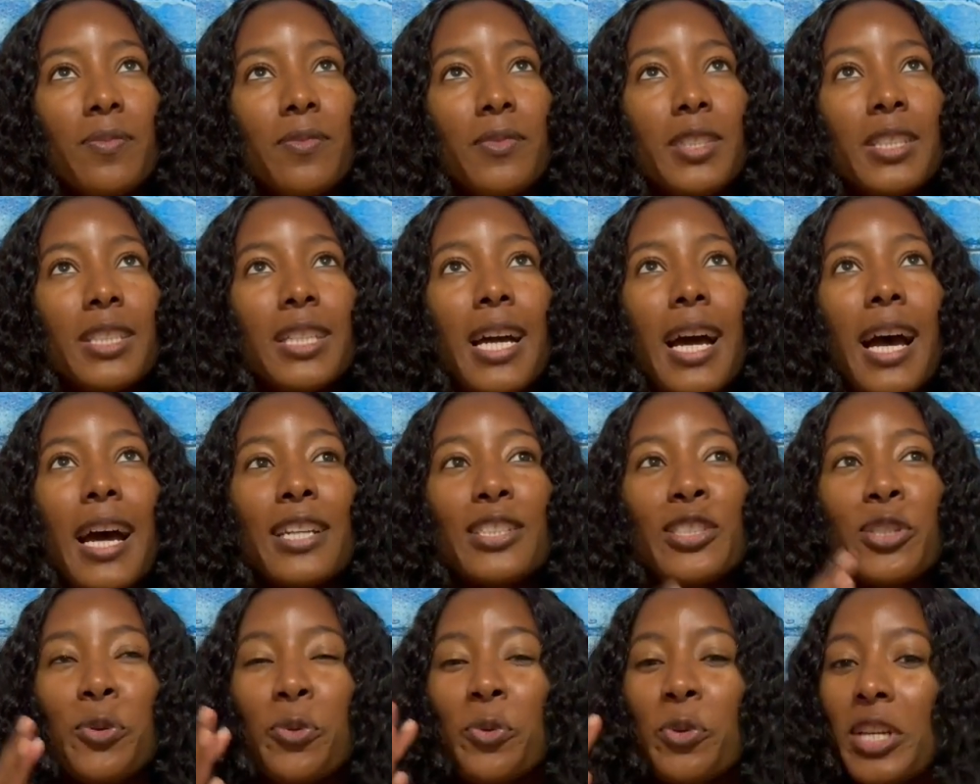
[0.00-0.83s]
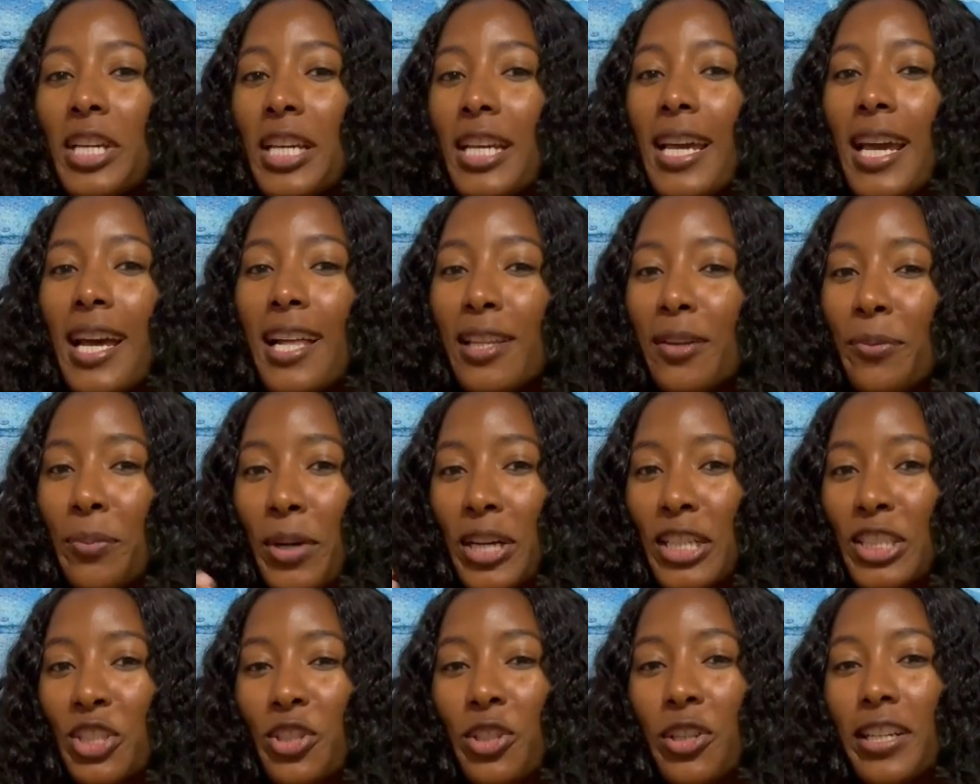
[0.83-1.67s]
kind of
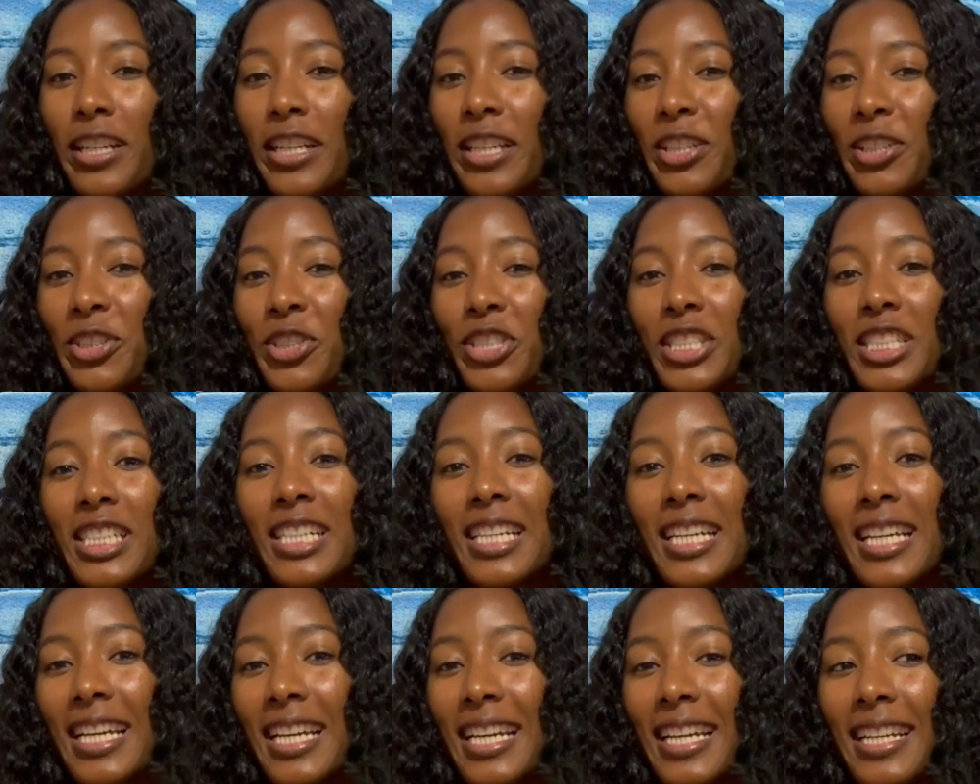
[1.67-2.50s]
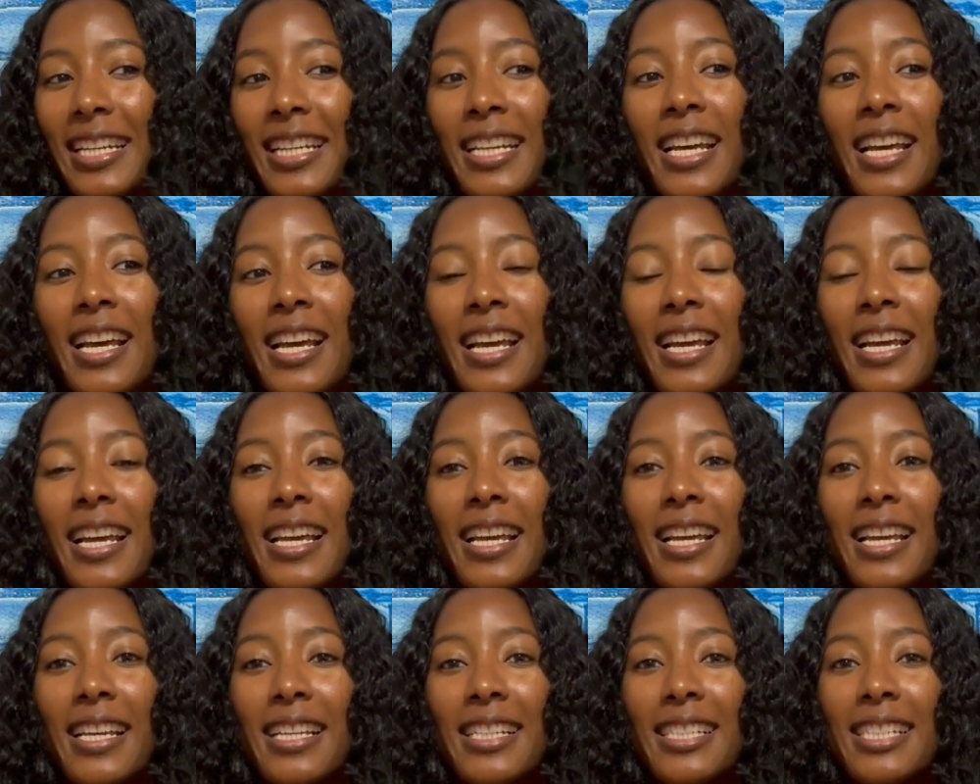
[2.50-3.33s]
recalibrate your energy and
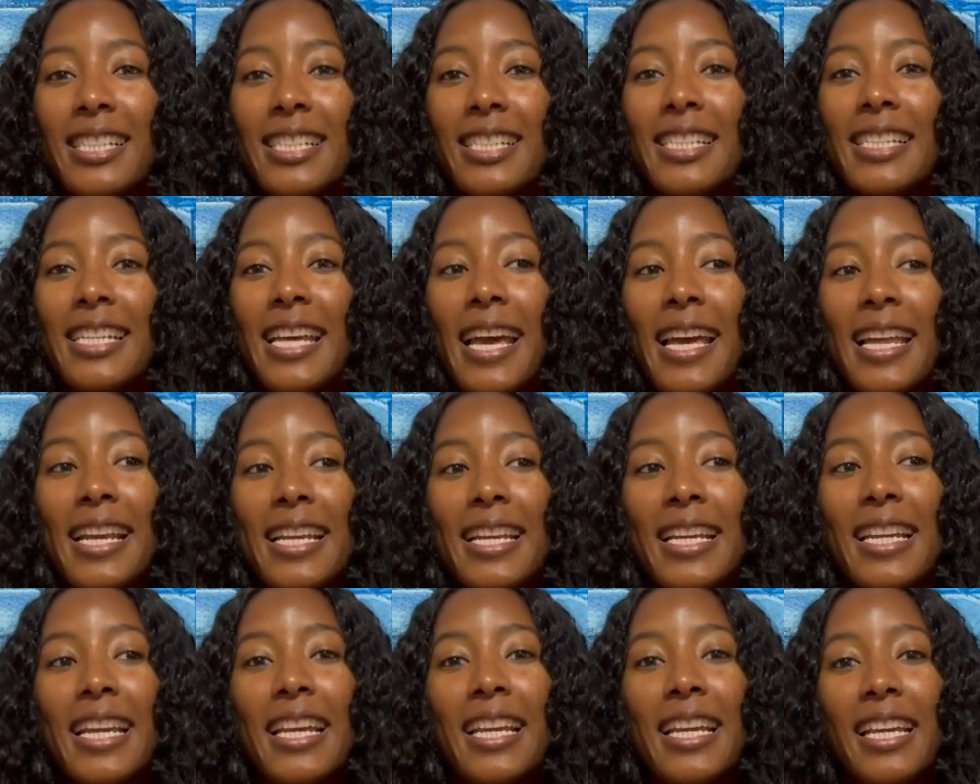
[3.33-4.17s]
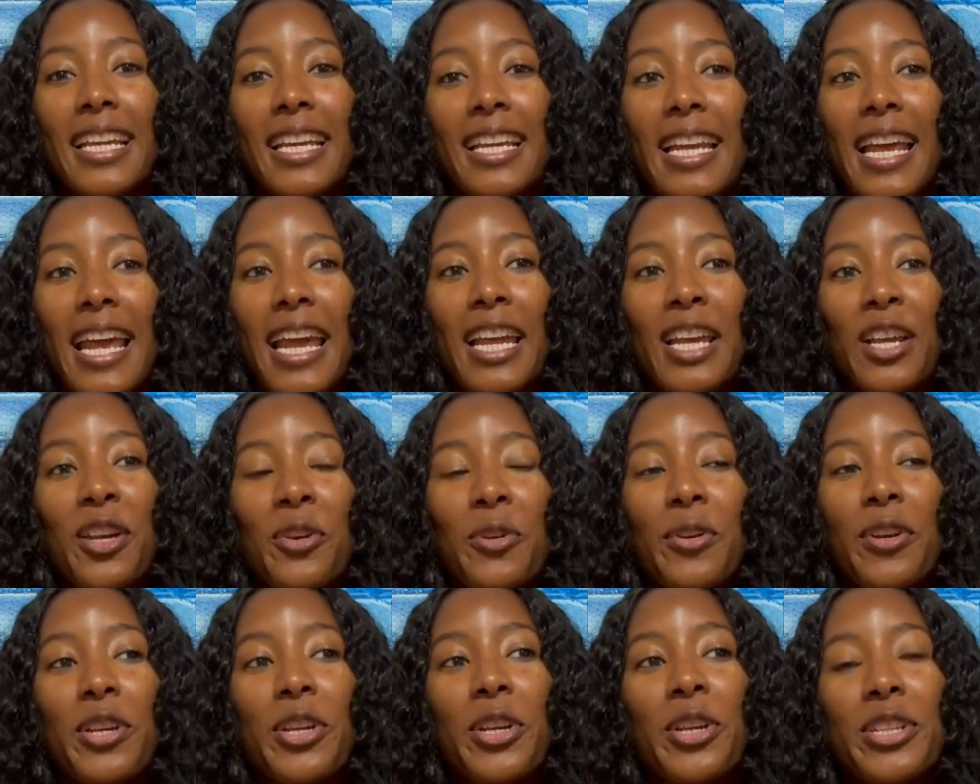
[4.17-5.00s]
steadying and
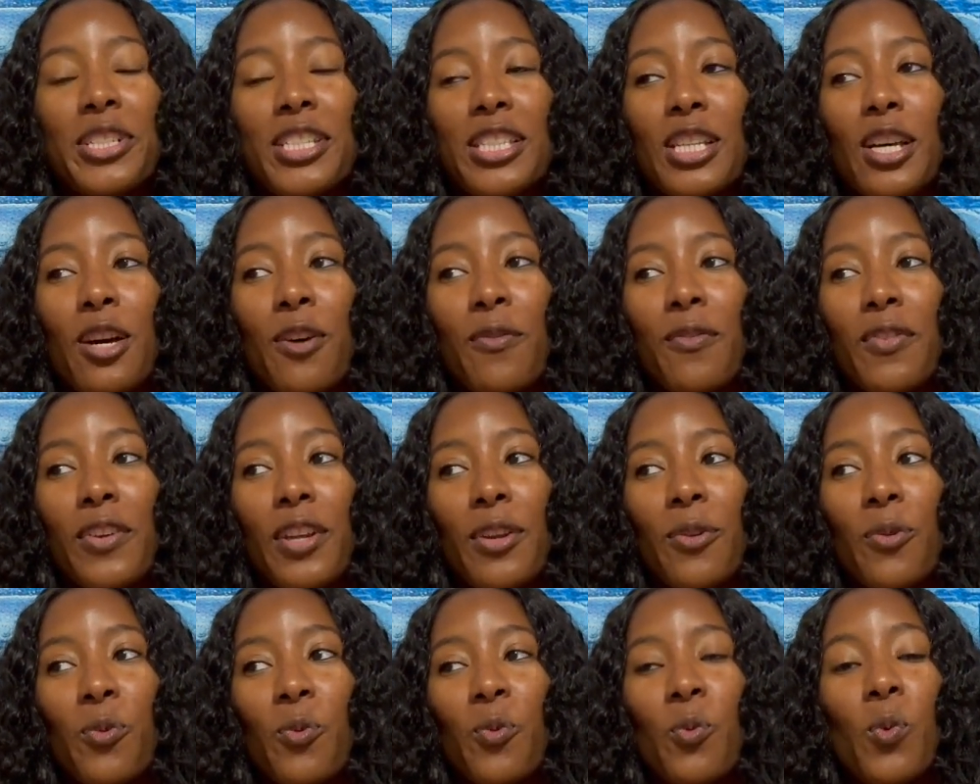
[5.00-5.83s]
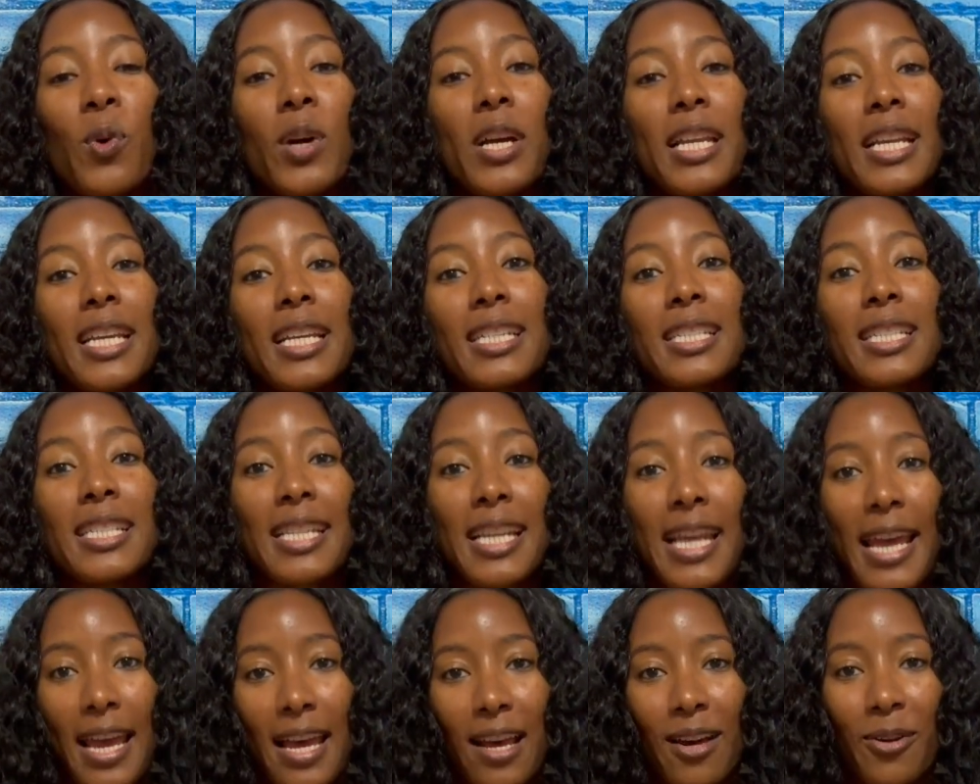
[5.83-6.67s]
anchoring yourself in what is
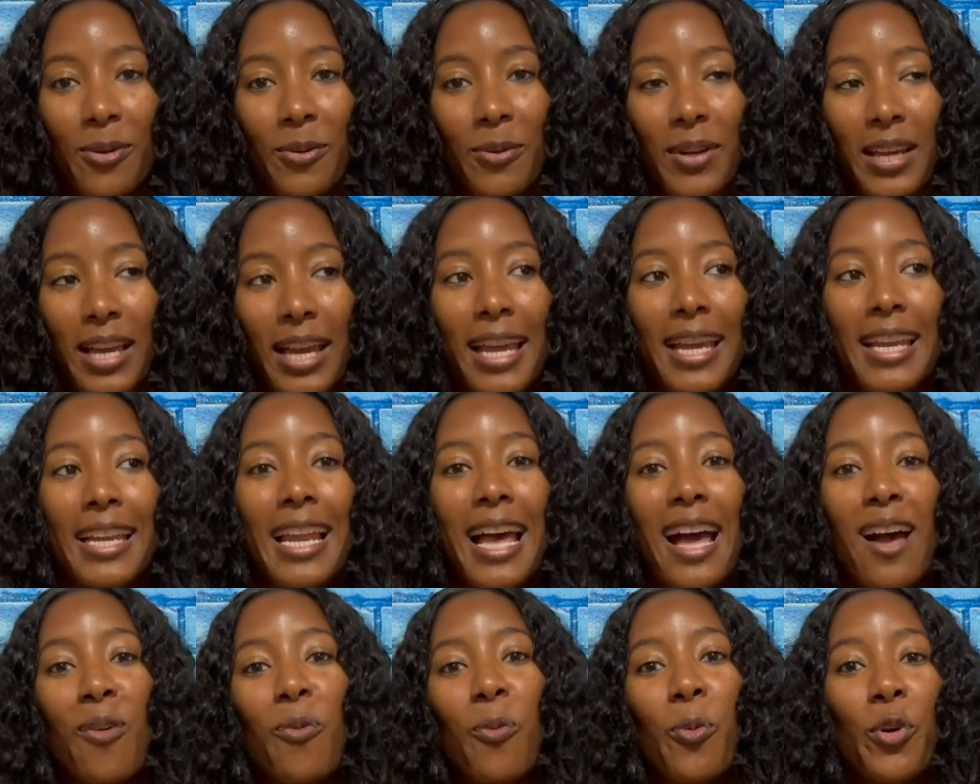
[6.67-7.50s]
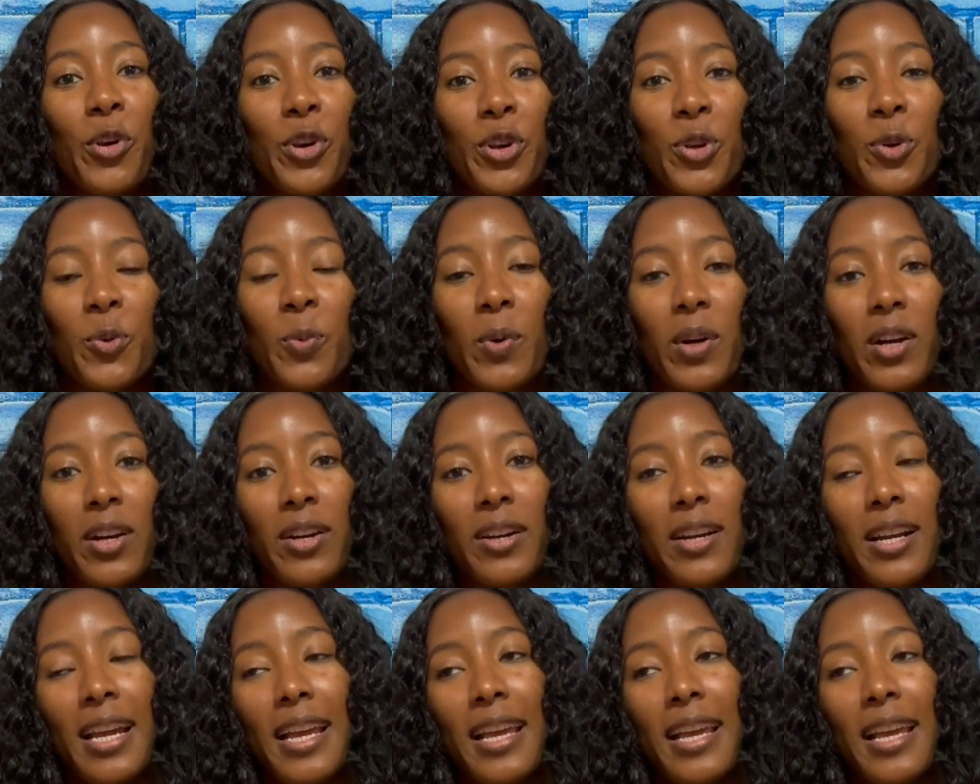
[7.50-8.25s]
now and not where you were.